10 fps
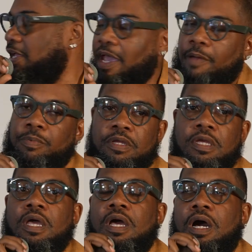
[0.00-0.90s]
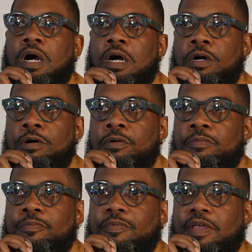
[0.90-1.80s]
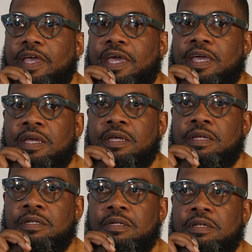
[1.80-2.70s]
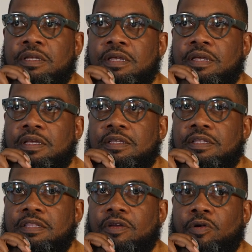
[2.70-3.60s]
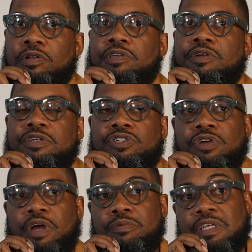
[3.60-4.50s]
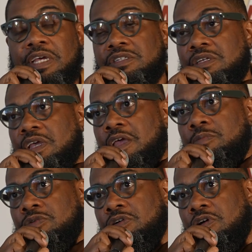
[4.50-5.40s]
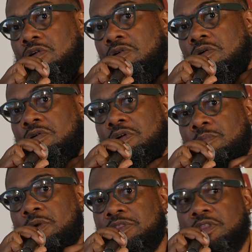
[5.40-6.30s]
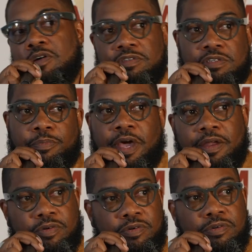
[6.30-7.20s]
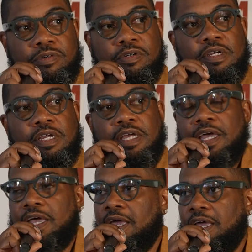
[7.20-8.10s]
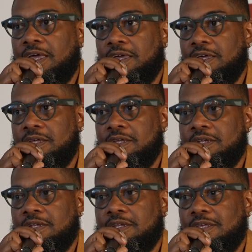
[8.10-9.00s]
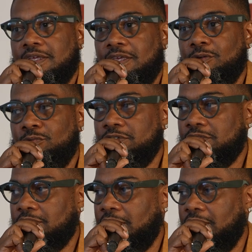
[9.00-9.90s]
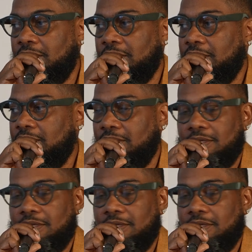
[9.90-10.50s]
make it happen. Um, and earlier this year, I was actually able to go on a month long sabbatical. And it was like